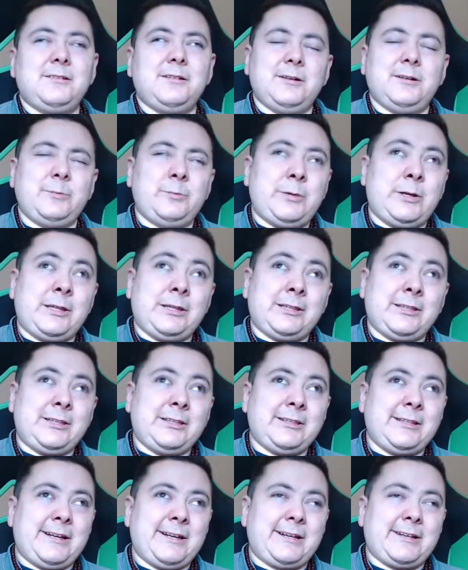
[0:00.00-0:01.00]
Mainly
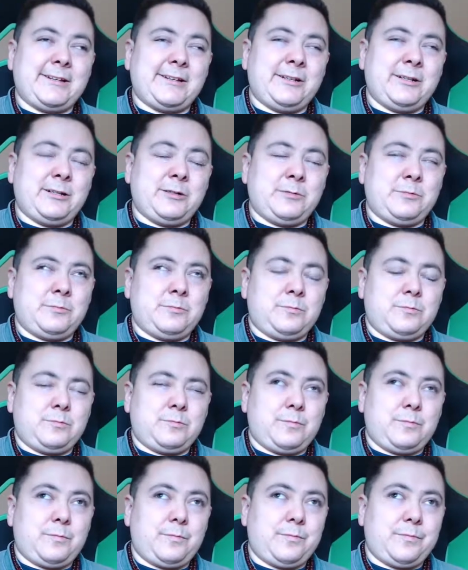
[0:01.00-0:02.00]
like um,
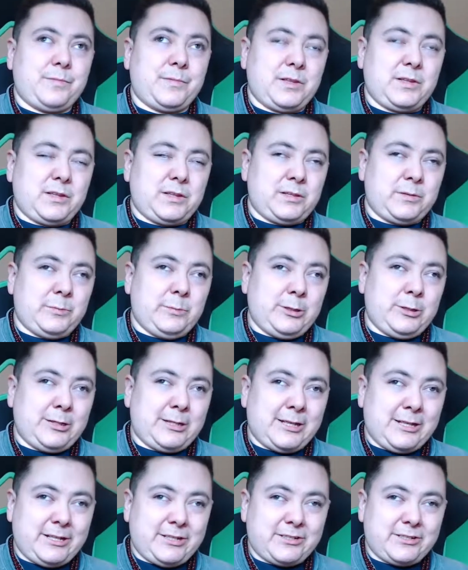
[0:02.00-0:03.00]

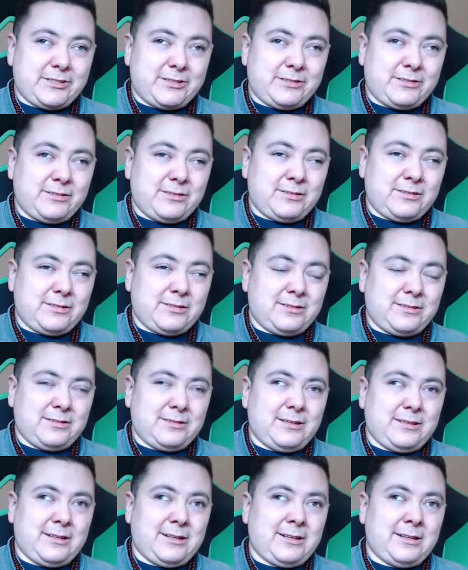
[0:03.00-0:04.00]
communication
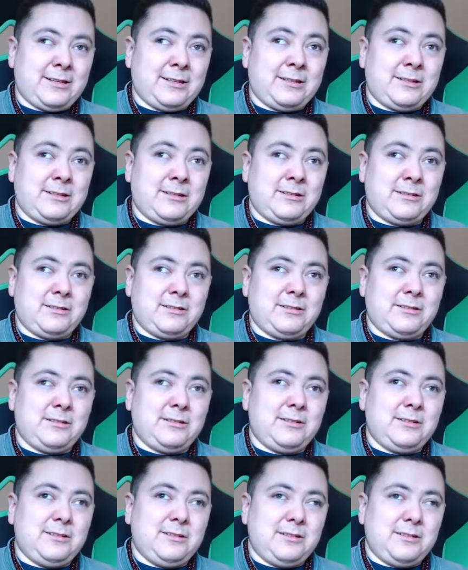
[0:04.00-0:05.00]
and
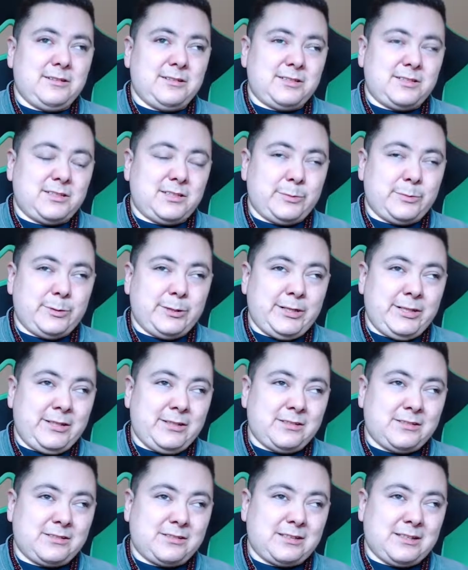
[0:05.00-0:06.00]

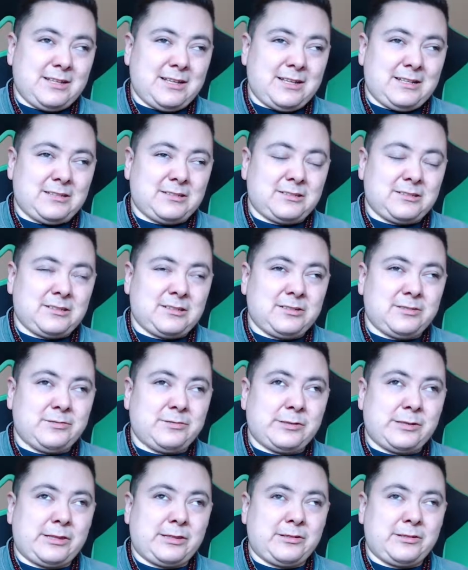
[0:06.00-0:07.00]
siblings. It has to do
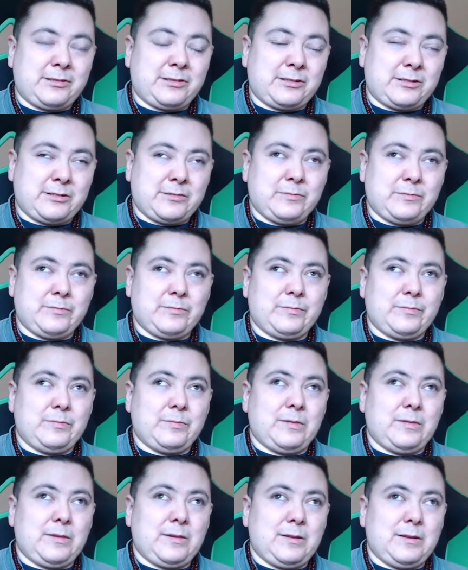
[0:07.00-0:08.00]
with your
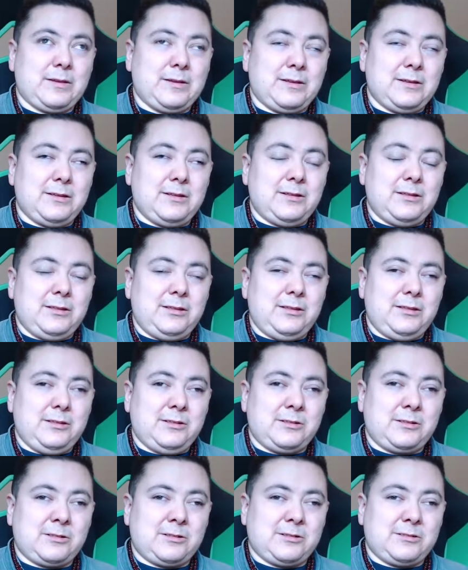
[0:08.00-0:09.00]

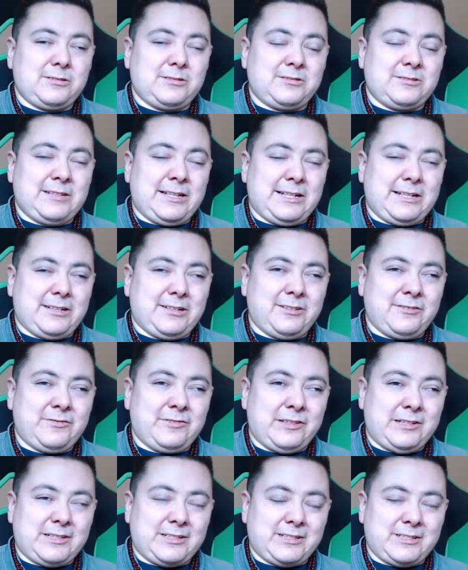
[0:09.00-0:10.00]
your like if
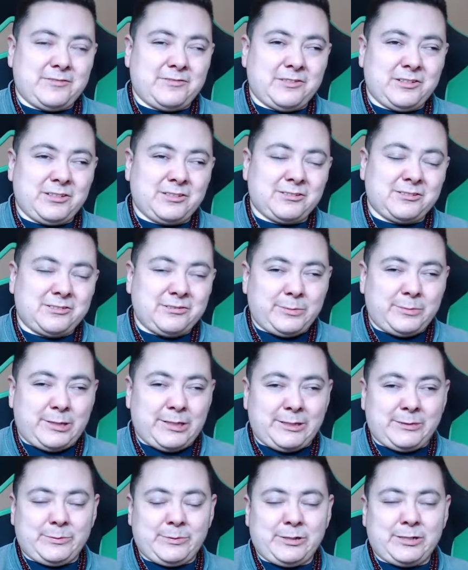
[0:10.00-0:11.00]
it's a physical
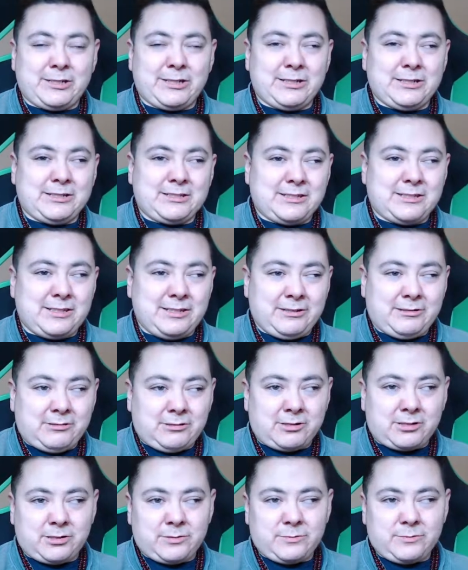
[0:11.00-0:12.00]
body part, it's the
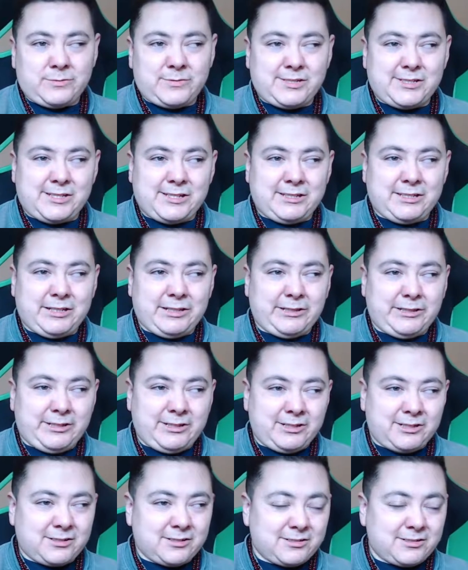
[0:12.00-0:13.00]
arms and the
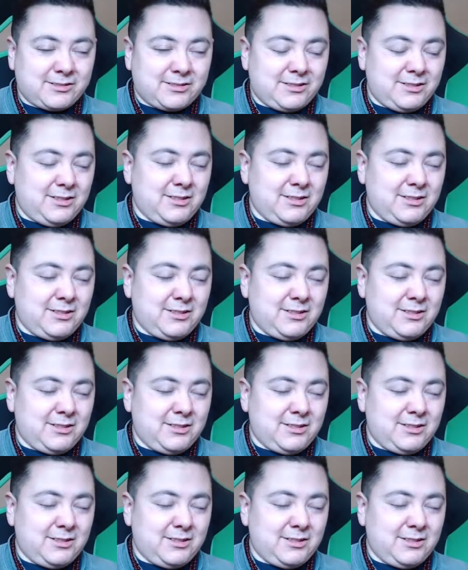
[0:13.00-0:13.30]
lungs.